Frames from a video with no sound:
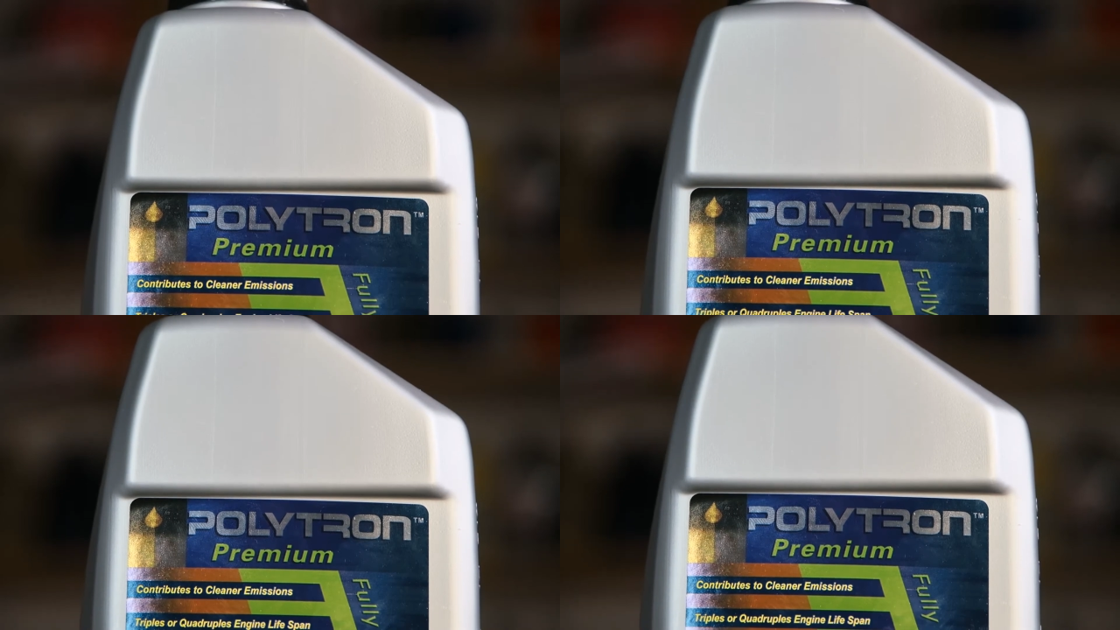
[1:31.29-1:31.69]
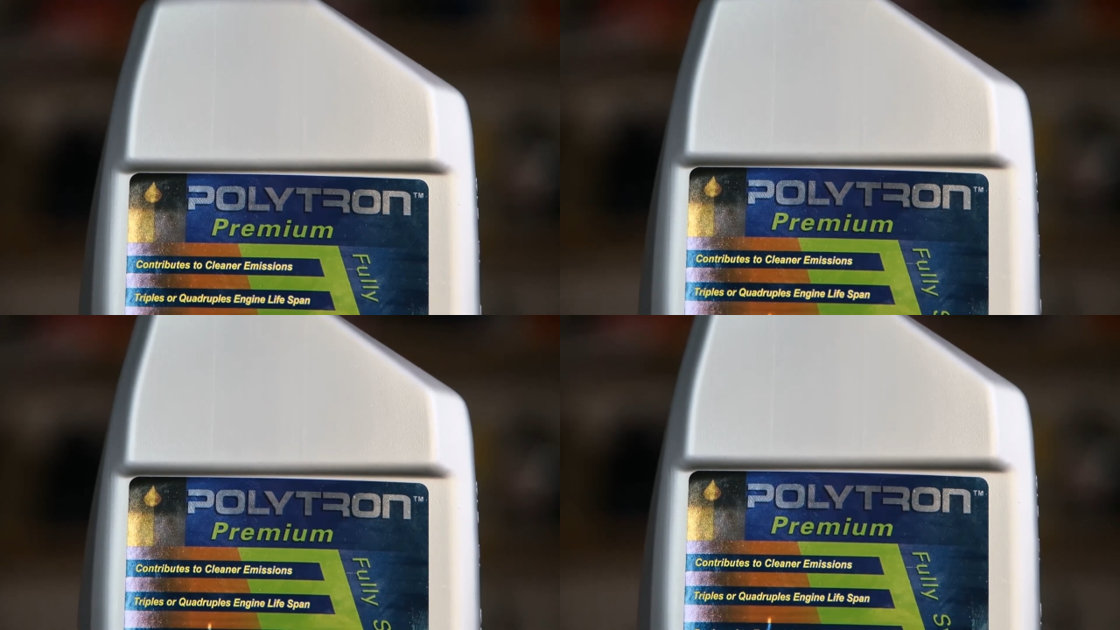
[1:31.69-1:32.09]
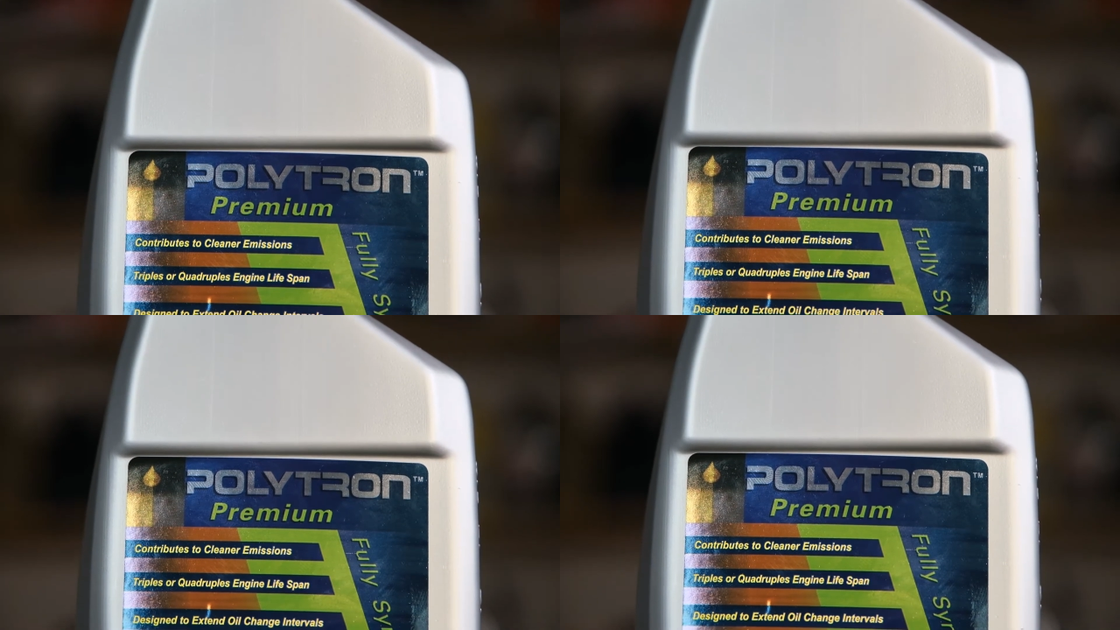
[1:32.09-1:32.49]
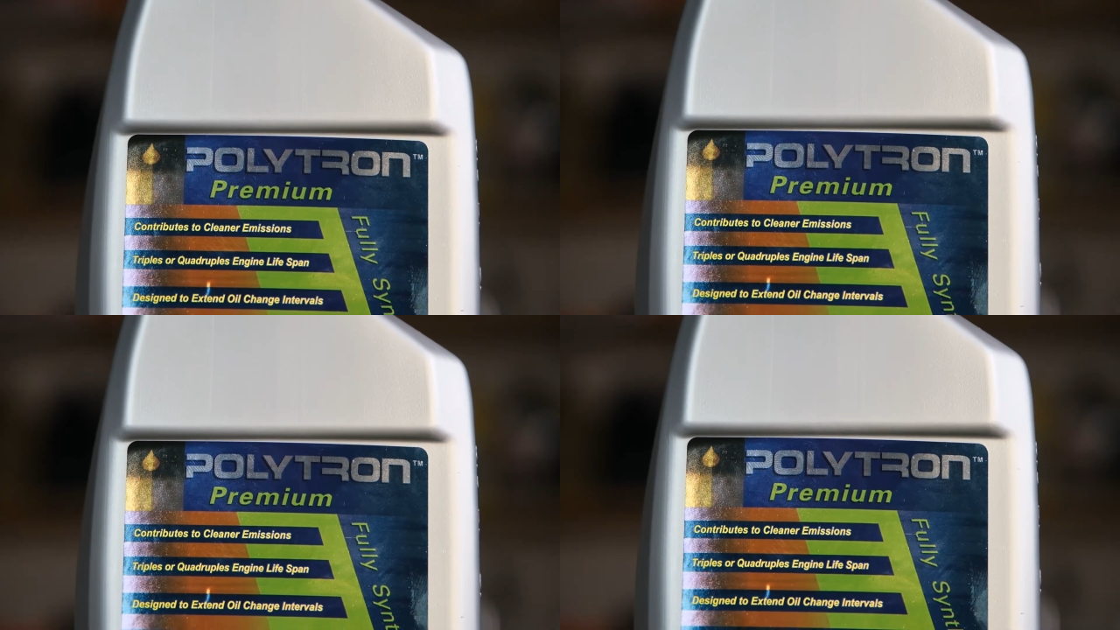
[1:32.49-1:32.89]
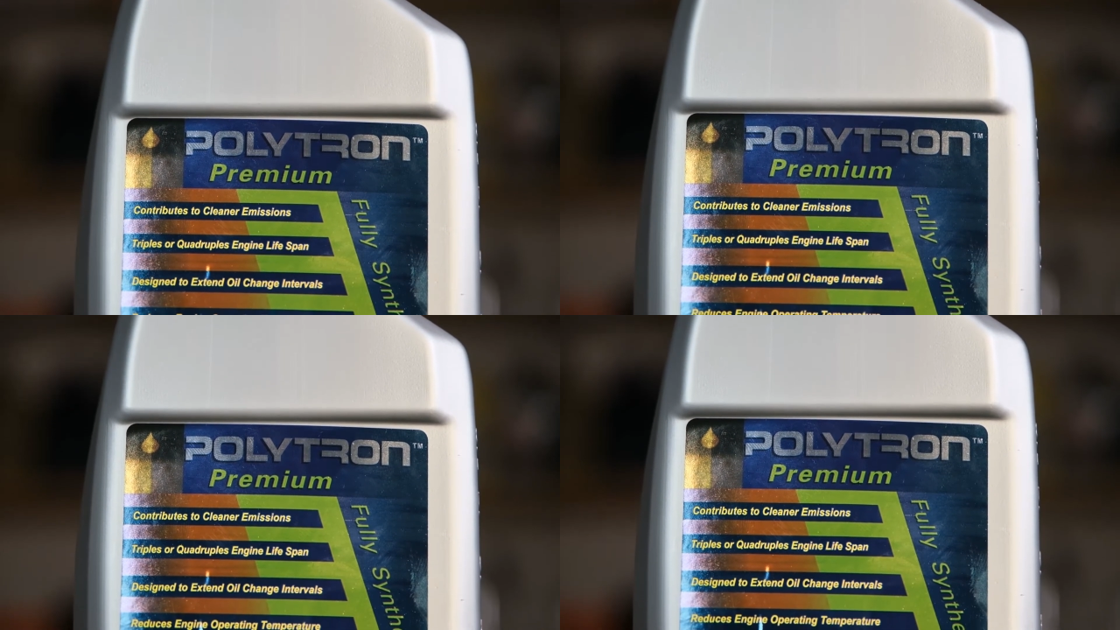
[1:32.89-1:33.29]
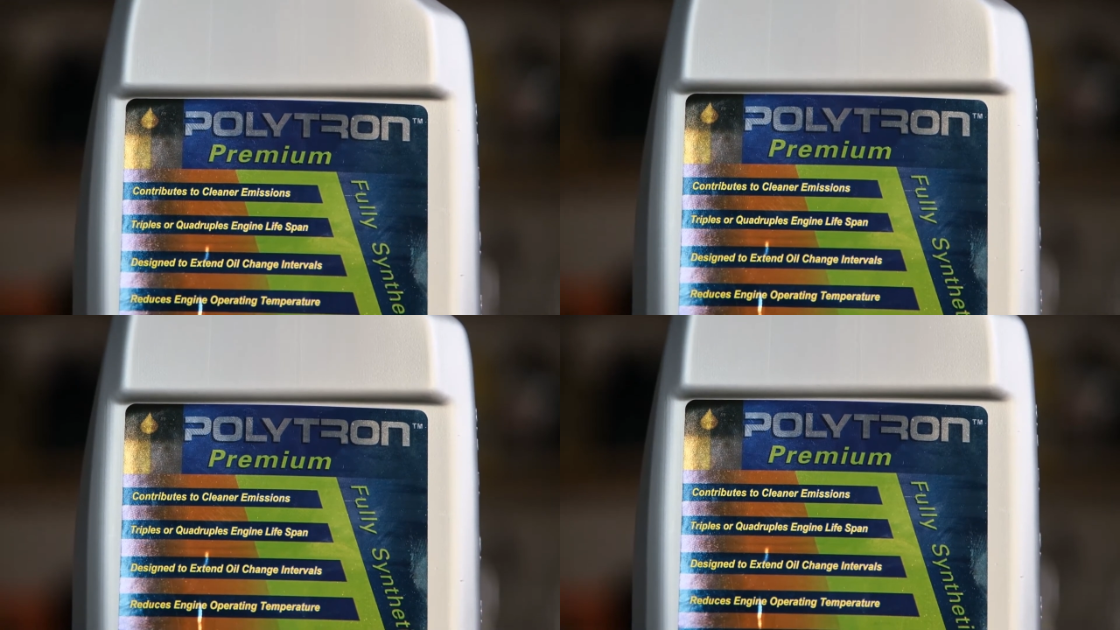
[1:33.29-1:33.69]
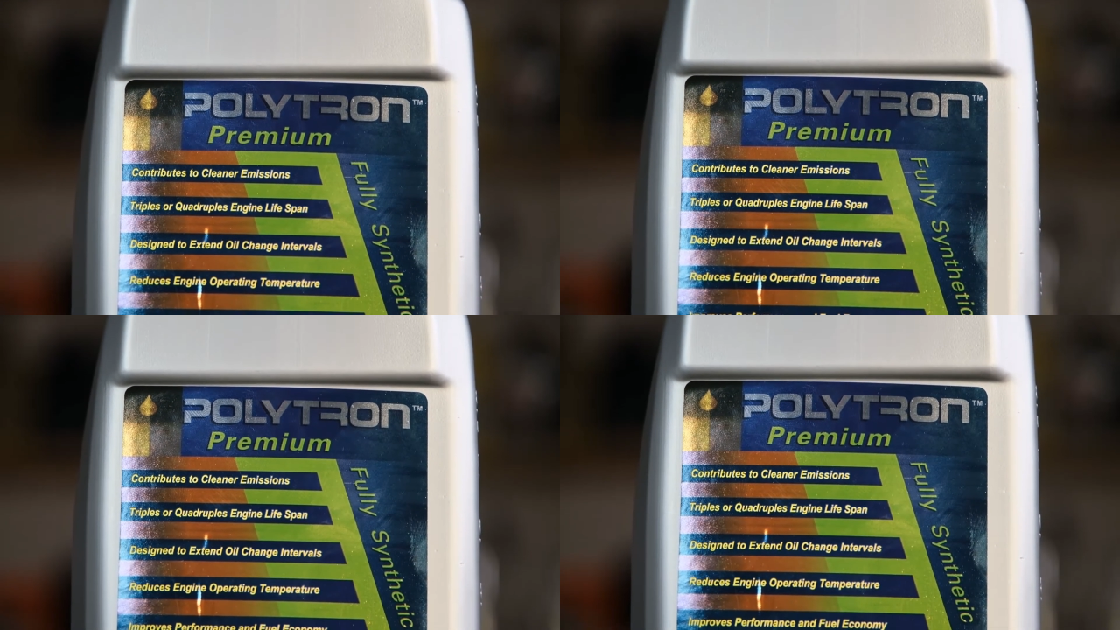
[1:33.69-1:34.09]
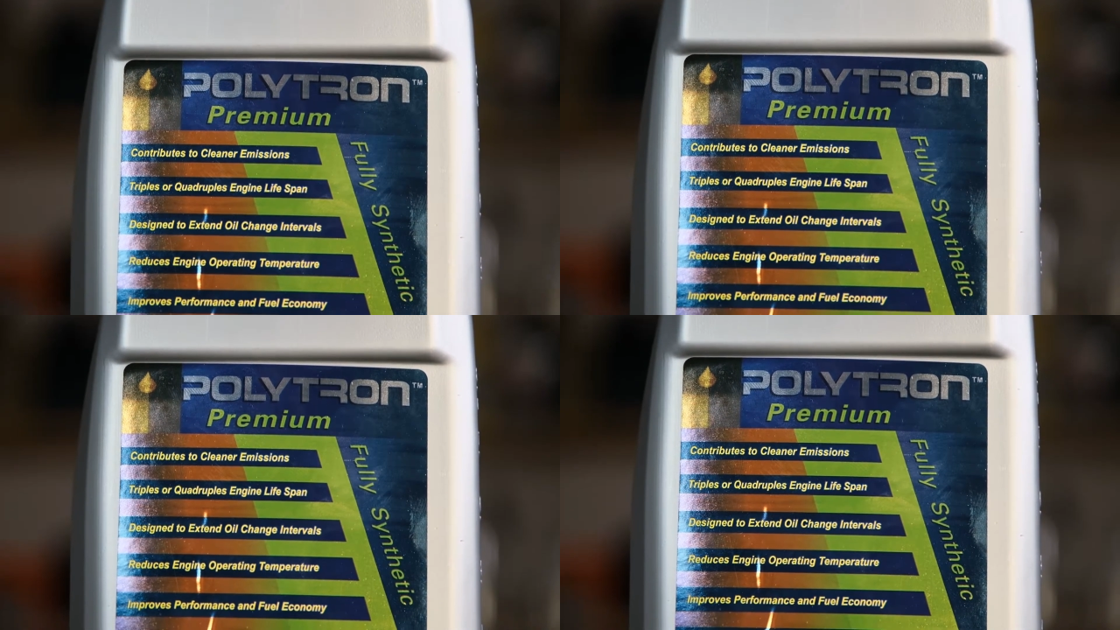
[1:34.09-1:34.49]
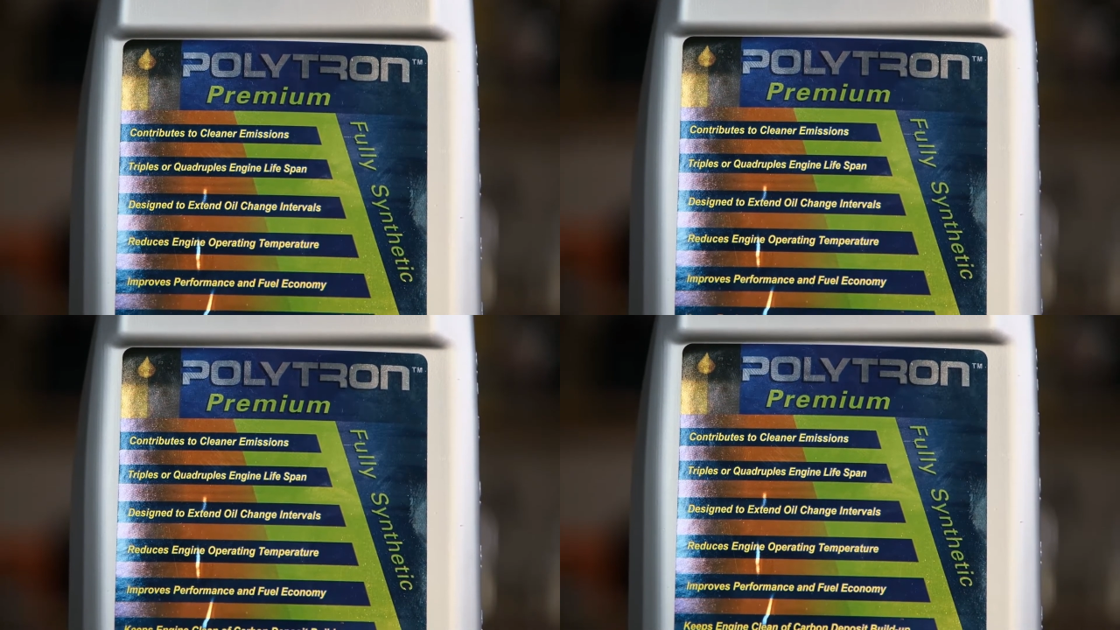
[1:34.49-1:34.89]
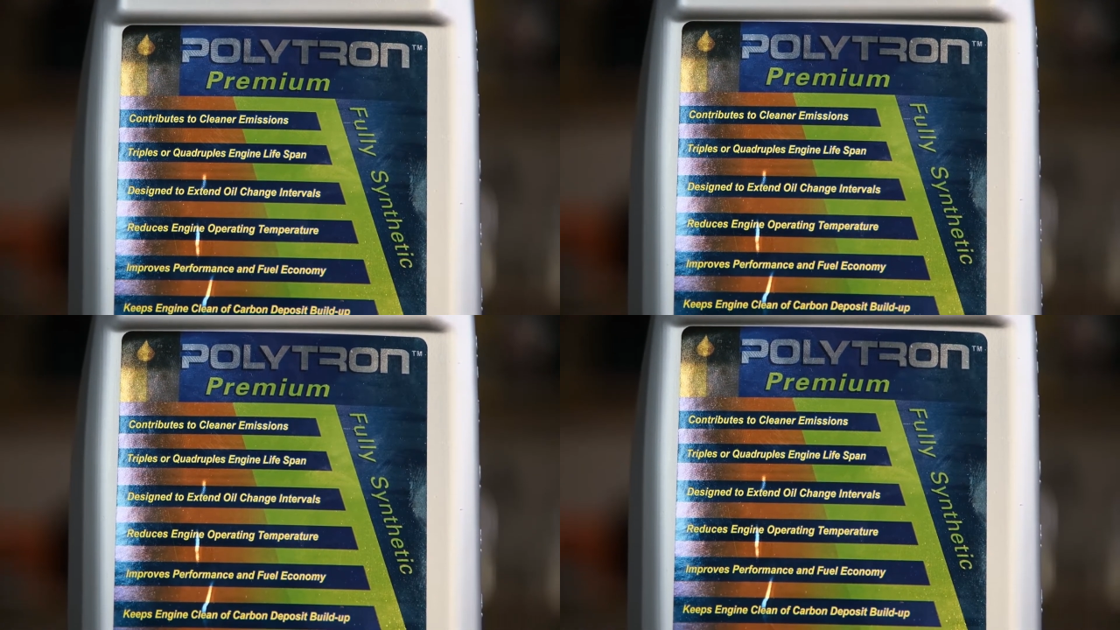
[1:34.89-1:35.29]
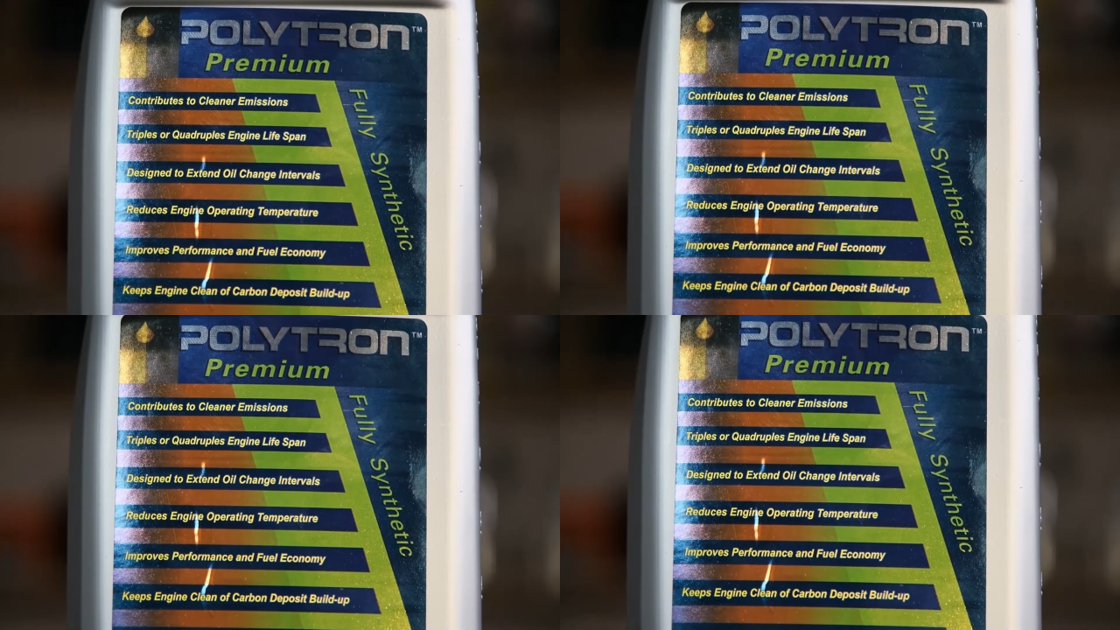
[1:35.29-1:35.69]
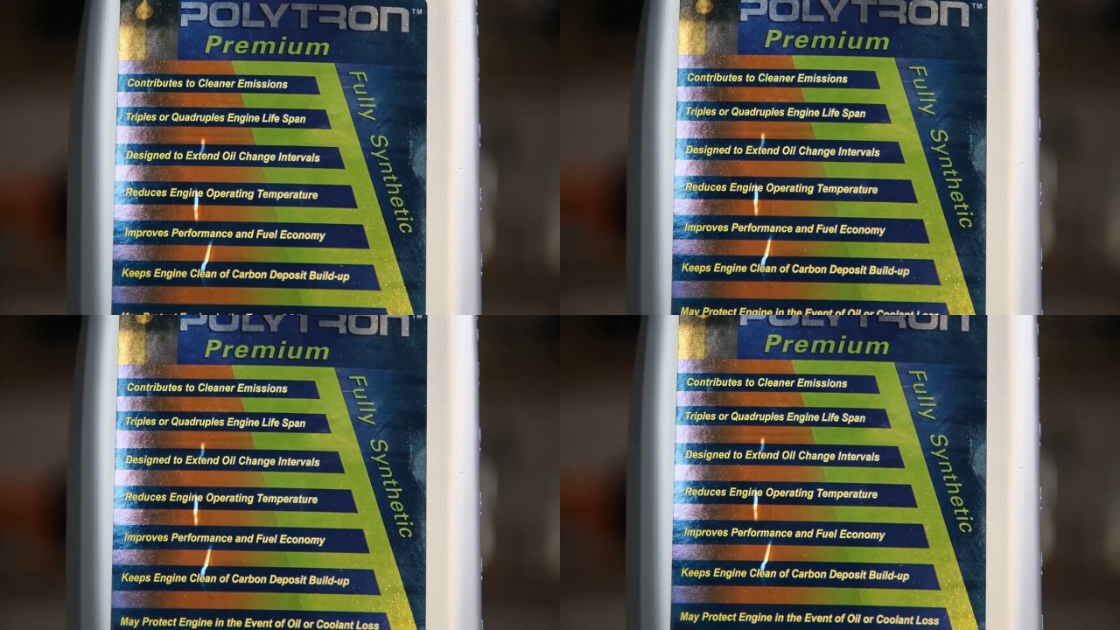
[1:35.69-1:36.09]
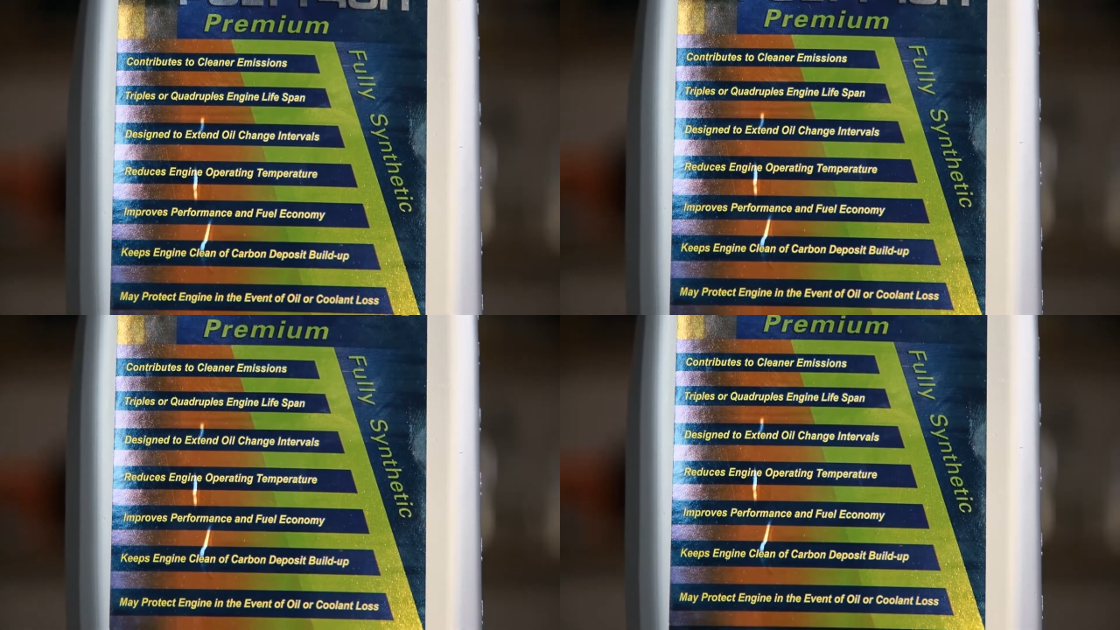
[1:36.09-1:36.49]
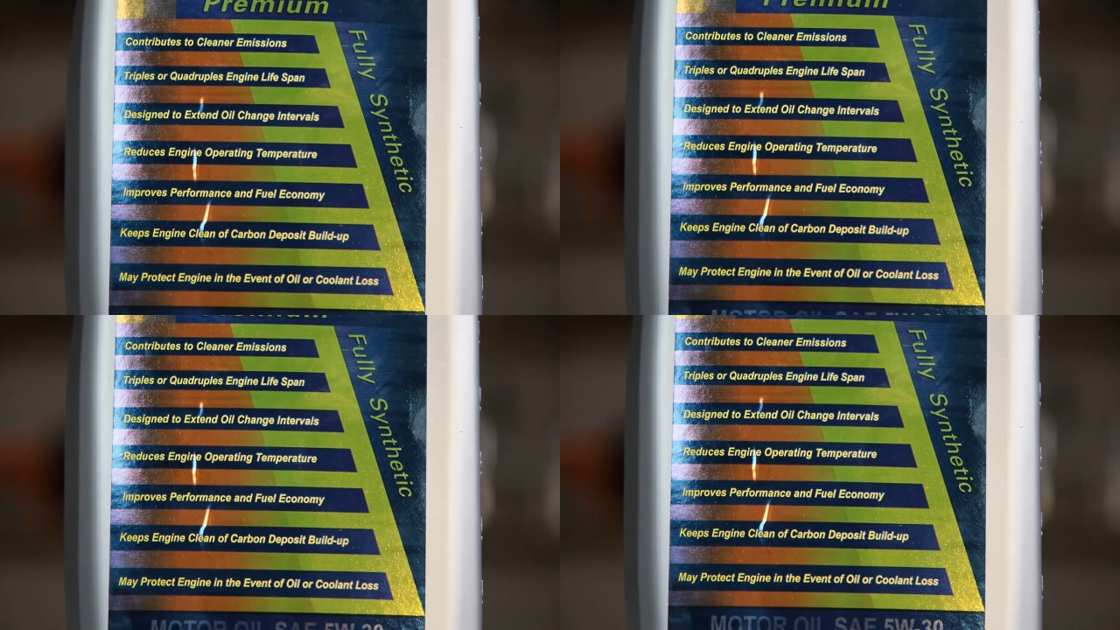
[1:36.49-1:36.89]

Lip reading: [unreadable: no face in view]